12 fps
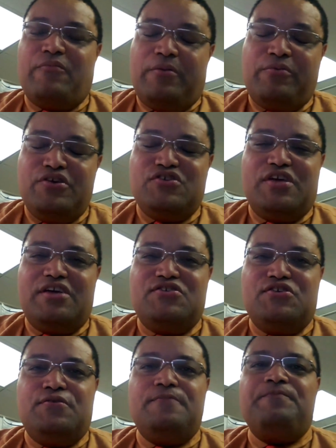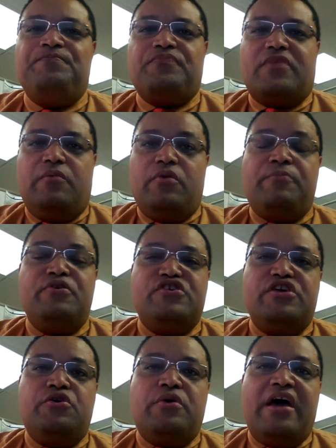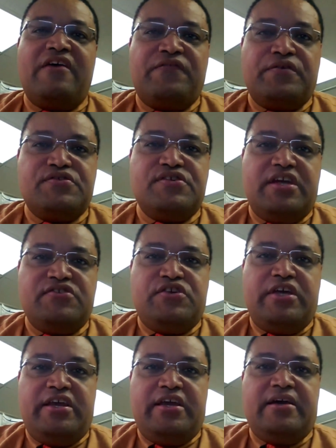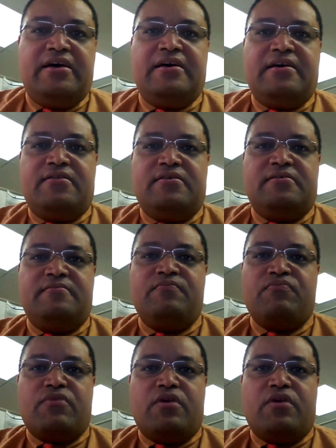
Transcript: We appreciate you, and we appreciate your efforts in educating uh, the,